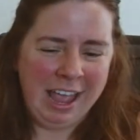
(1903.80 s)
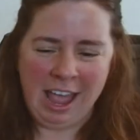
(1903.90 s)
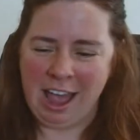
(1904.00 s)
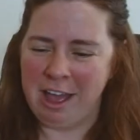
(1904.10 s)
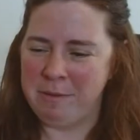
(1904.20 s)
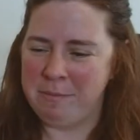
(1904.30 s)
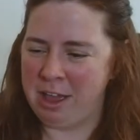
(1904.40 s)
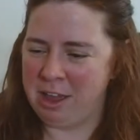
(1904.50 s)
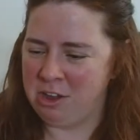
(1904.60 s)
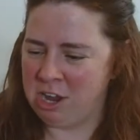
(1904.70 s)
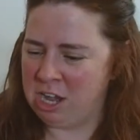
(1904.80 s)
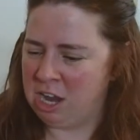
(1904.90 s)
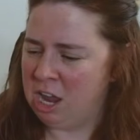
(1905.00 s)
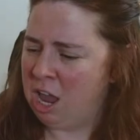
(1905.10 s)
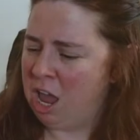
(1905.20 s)
um, a good,
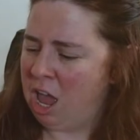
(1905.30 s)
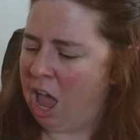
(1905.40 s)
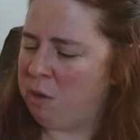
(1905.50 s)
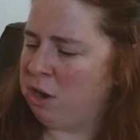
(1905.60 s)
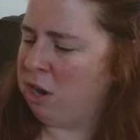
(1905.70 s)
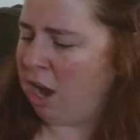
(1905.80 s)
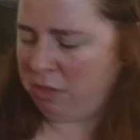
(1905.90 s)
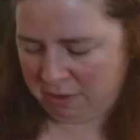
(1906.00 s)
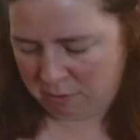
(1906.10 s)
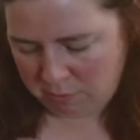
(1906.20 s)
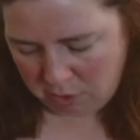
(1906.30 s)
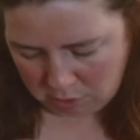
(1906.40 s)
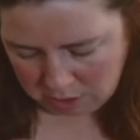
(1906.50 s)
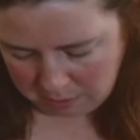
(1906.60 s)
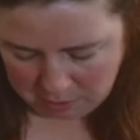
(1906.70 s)
I wonder how this one will
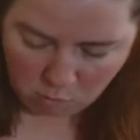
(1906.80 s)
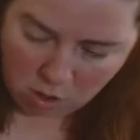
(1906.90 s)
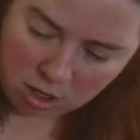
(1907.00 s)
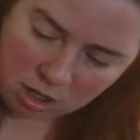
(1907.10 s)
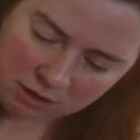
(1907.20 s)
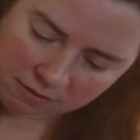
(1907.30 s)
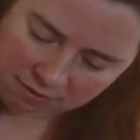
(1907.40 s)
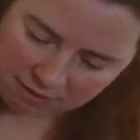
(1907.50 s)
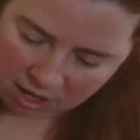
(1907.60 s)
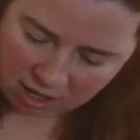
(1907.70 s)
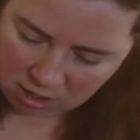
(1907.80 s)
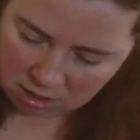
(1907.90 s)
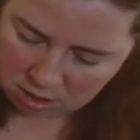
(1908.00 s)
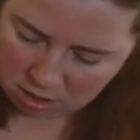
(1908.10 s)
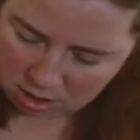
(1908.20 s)
hold up in water. Does it say?
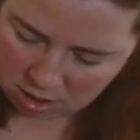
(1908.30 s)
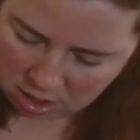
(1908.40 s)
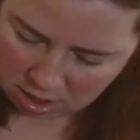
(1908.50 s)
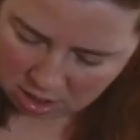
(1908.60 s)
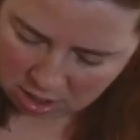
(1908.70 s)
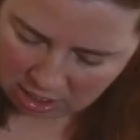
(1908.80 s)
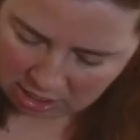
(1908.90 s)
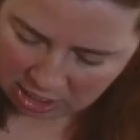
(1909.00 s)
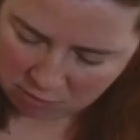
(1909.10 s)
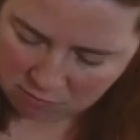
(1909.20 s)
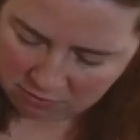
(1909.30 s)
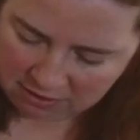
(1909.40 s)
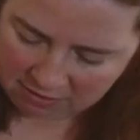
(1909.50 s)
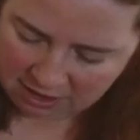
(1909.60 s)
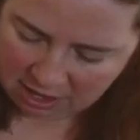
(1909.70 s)
Heat
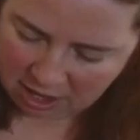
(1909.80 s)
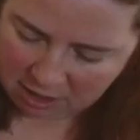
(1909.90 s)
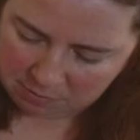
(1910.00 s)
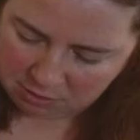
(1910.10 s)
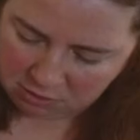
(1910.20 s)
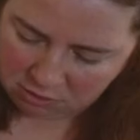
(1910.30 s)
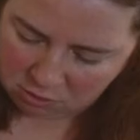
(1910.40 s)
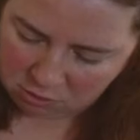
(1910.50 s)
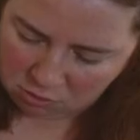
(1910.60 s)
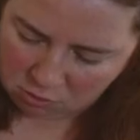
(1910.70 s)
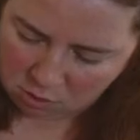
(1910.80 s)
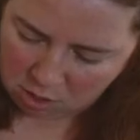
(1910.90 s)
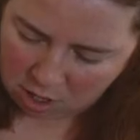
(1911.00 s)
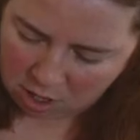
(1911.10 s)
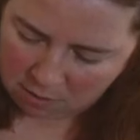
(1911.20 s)
resistant up to
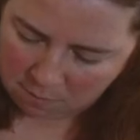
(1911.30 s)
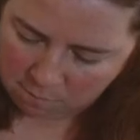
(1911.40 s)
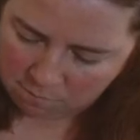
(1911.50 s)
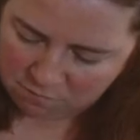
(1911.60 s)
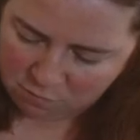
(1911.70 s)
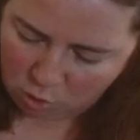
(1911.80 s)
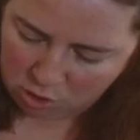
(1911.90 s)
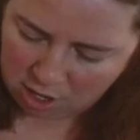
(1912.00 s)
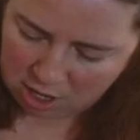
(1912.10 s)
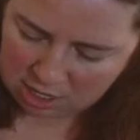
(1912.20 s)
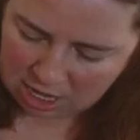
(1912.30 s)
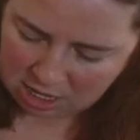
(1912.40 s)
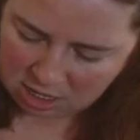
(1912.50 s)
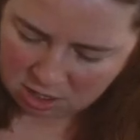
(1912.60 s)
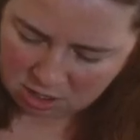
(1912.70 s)
um,
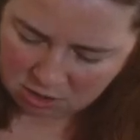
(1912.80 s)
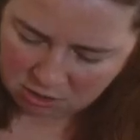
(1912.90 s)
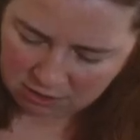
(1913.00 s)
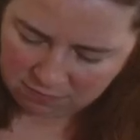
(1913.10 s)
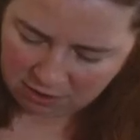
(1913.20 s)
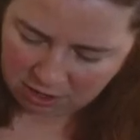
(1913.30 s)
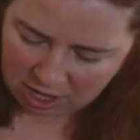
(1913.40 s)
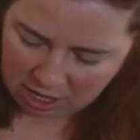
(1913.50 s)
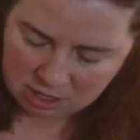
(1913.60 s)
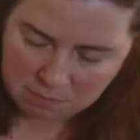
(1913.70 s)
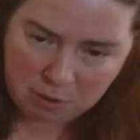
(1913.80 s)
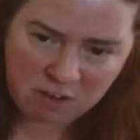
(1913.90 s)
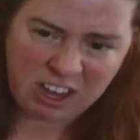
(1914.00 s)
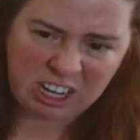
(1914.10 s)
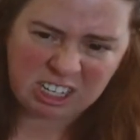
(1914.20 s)
410 degrees Fahrenheit.
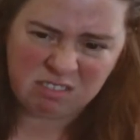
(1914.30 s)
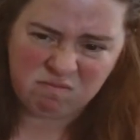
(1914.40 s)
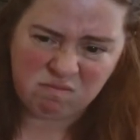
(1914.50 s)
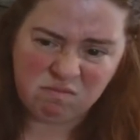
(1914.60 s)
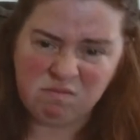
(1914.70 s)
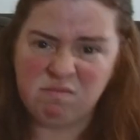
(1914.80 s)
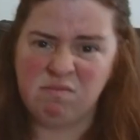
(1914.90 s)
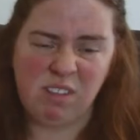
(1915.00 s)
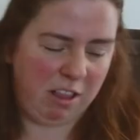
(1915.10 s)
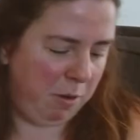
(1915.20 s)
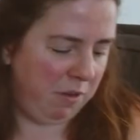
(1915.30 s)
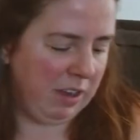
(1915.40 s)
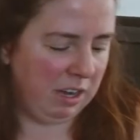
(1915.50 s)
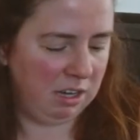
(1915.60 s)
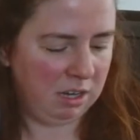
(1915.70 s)
Perfect. That's
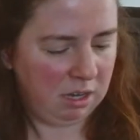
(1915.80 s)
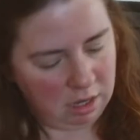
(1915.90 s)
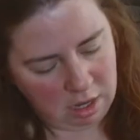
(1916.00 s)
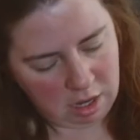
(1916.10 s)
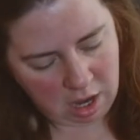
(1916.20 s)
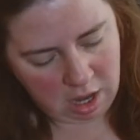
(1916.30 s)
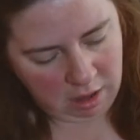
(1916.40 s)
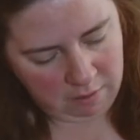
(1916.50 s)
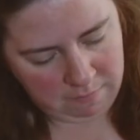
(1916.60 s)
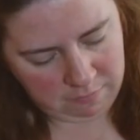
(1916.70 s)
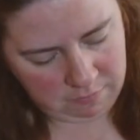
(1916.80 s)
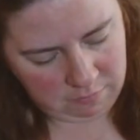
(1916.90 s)
perfect. Um,